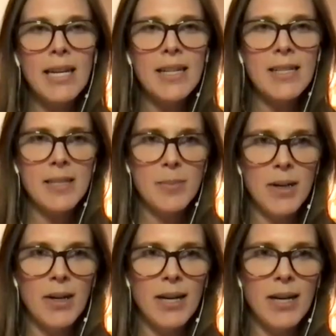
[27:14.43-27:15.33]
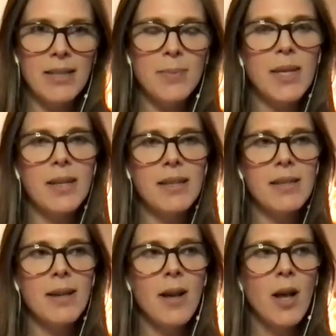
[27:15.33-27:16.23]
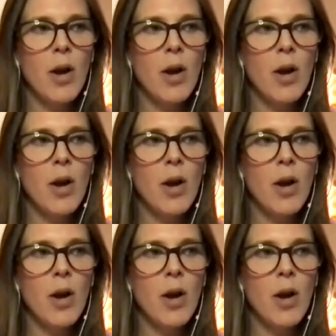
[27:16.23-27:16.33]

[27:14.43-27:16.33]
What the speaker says: experience, because